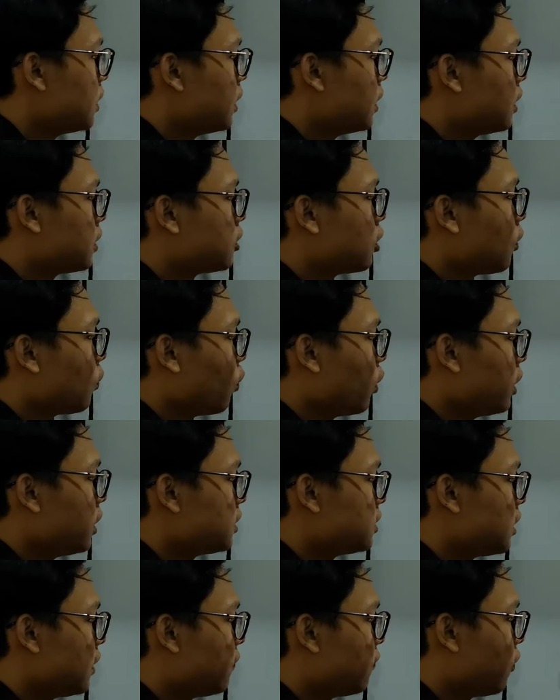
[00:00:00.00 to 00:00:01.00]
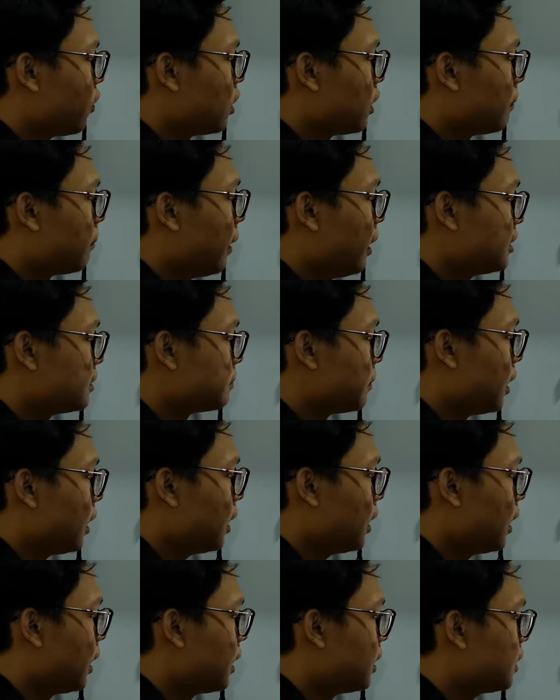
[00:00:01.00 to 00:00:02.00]
The top one is for the bus
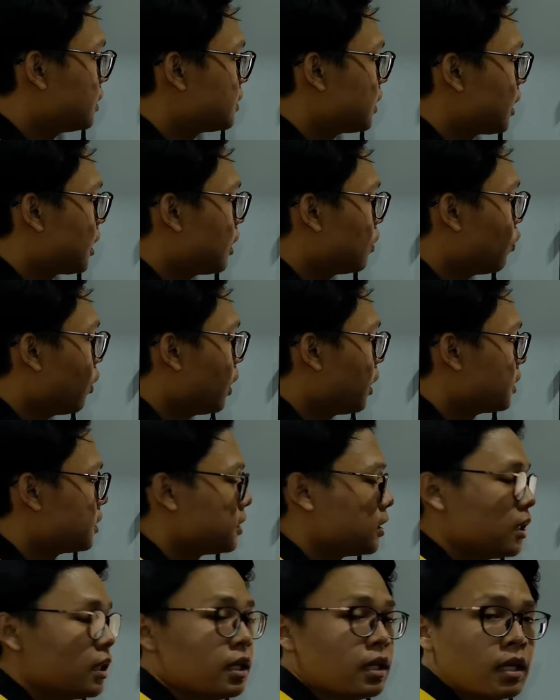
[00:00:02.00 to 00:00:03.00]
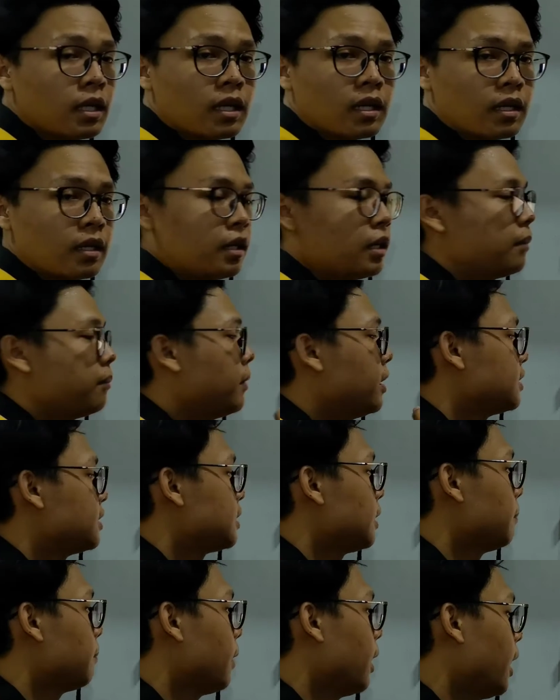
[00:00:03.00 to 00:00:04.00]
bar, and the second one is the main
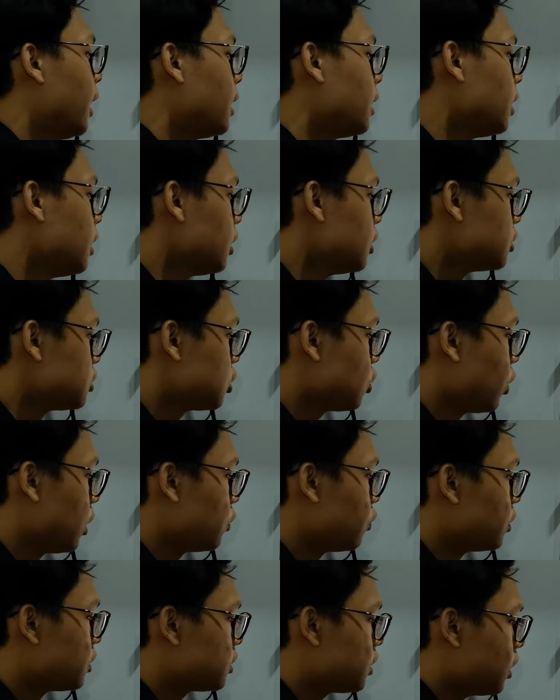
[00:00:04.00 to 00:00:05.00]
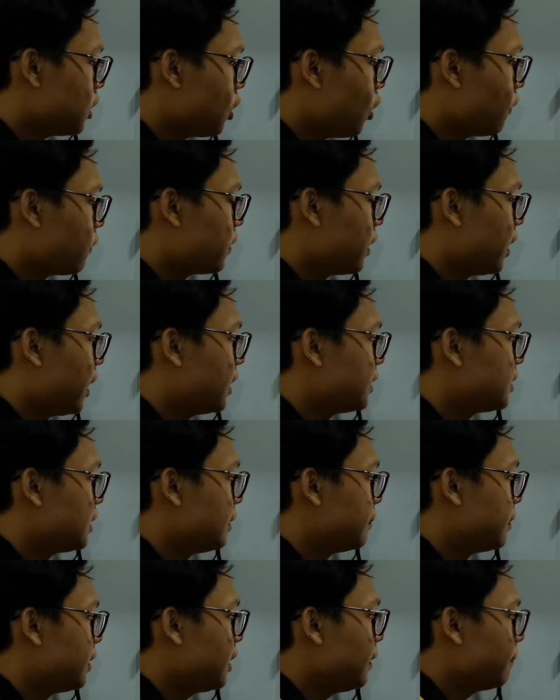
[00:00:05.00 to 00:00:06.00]
supply. So when we turn off the
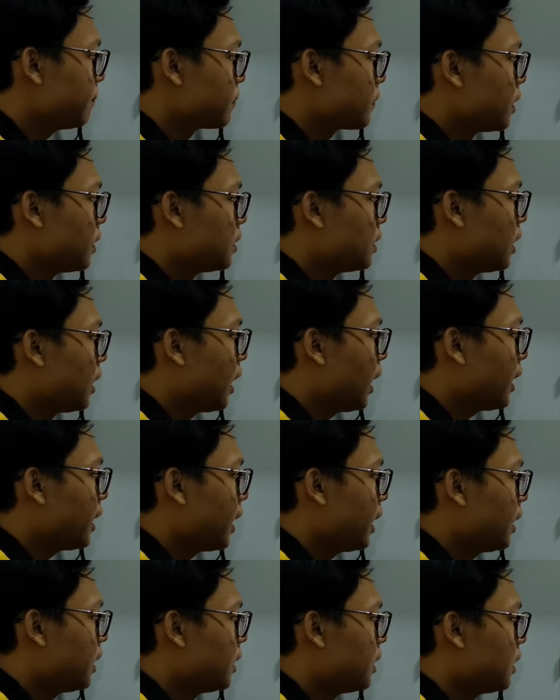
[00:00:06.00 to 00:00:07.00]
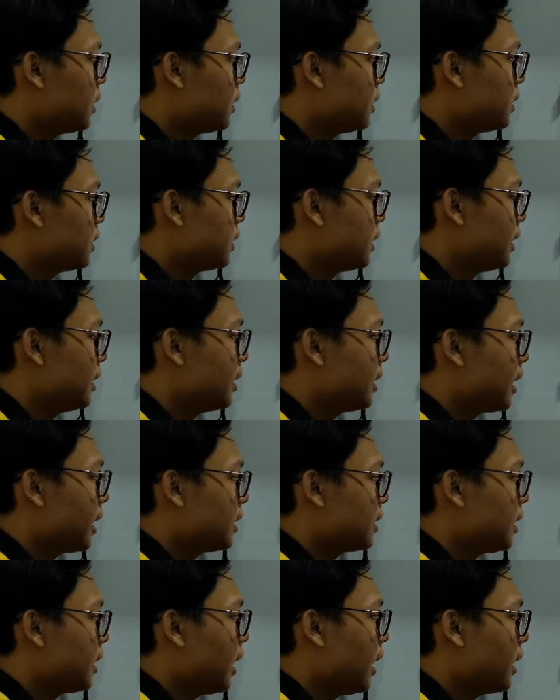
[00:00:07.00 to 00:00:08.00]
ACB, the light at the
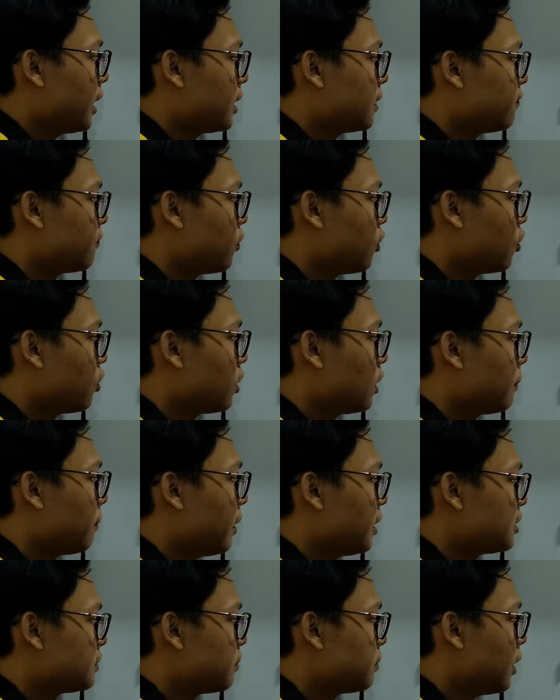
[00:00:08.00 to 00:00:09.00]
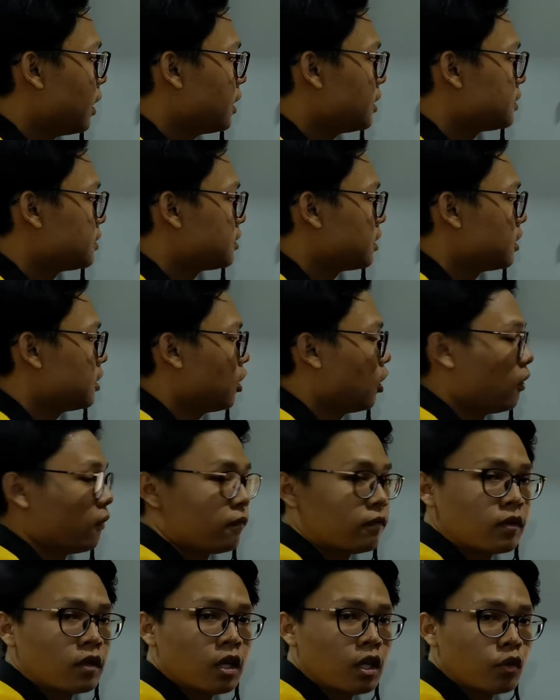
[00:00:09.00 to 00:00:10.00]
indicator light for the bus bar is turned
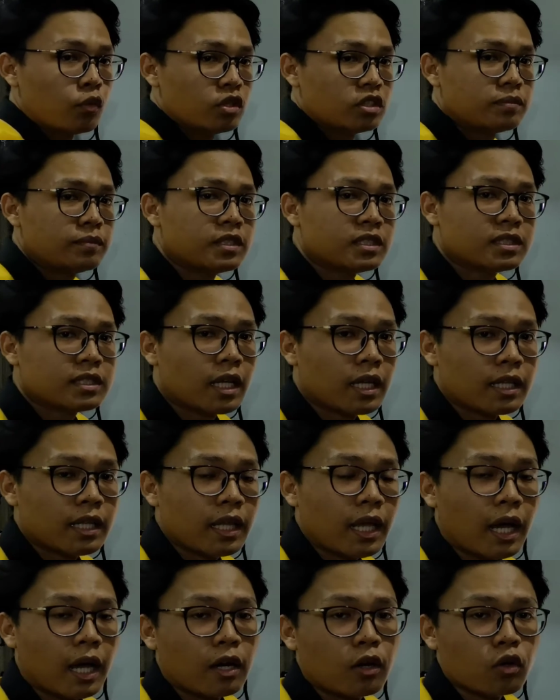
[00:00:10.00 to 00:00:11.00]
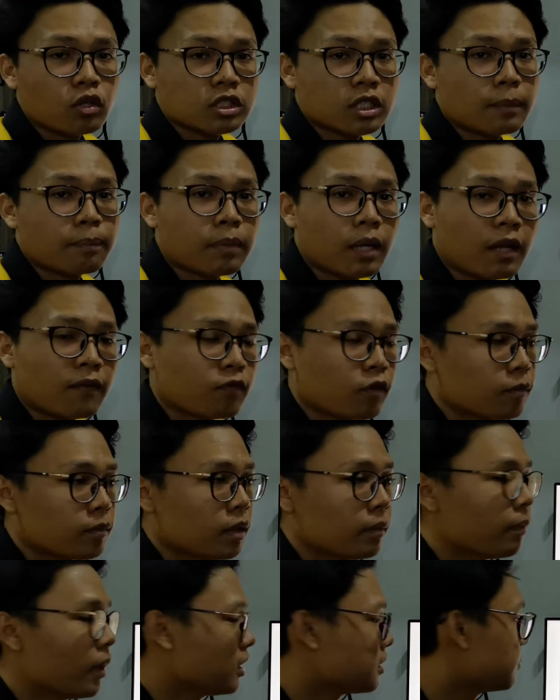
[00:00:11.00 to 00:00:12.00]
off, which means that there are no supply from
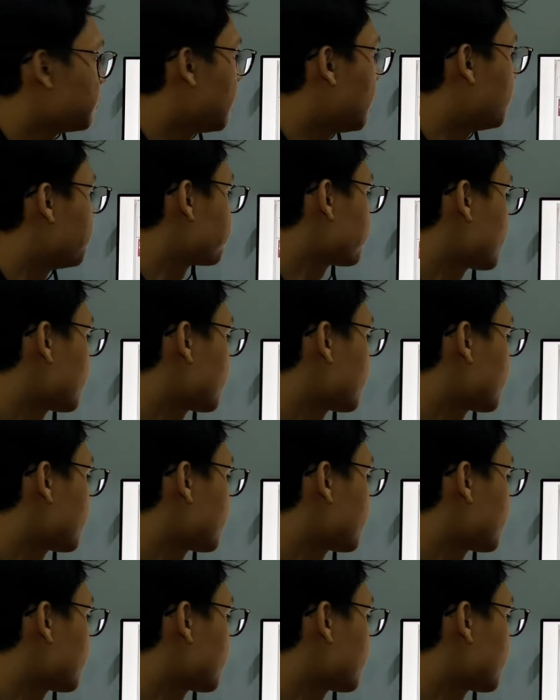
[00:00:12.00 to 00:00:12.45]
the bus bar.